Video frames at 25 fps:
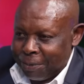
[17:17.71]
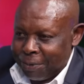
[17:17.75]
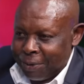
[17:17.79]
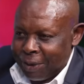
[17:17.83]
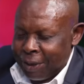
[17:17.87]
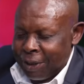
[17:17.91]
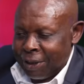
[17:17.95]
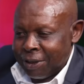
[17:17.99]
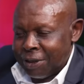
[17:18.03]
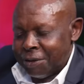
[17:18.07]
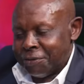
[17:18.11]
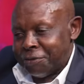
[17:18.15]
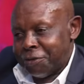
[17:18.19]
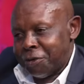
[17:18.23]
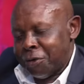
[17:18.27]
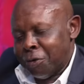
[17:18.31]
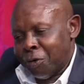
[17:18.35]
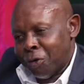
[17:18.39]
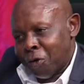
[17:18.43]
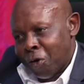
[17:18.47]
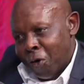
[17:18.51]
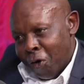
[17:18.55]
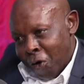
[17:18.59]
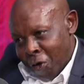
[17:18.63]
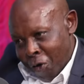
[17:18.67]
and if you
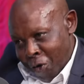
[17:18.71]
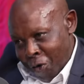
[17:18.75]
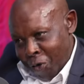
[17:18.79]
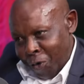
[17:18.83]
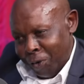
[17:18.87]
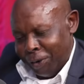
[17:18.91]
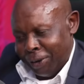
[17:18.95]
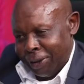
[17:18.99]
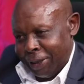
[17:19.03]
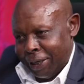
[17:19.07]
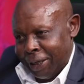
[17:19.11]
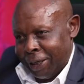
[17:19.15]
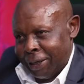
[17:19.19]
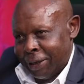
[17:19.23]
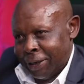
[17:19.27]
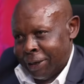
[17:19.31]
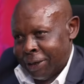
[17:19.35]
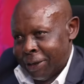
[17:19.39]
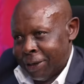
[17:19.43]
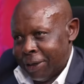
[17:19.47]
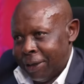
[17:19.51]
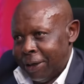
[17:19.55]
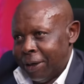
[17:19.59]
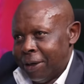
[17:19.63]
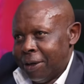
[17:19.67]
go
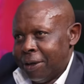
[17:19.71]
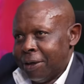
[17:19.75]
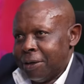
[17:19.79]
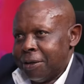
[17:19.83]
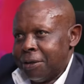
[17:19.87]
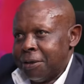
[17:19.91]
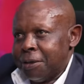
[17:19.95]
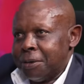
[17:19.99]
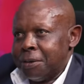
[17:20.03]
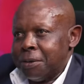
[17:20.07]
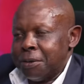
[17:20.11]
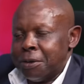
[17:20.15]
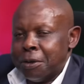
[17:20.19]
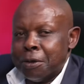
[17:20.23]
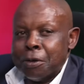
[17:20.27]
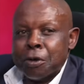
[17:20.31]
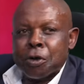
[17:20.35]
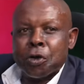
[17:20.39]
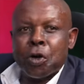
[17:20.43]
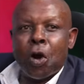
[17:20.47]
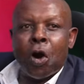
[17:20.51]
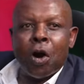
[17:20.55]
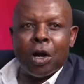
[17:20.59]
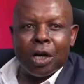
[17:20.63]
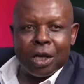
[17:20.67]
there you you
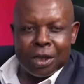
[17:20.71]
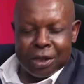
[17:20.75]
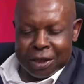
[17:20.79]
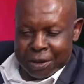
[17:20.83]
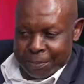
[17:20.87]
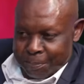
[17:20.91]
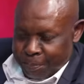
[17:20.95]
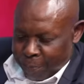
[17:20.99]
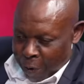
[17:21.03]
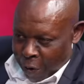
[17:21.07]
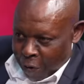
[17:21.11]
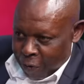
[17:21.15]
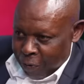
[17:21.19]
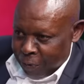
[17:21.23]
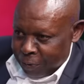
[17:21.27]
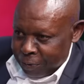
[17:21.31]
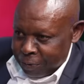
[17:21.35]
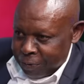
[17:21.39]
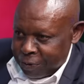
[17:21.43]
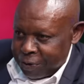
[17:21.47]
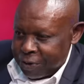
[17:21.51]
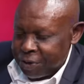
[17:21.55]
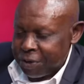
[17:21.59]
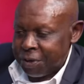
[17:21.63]
rock the boat.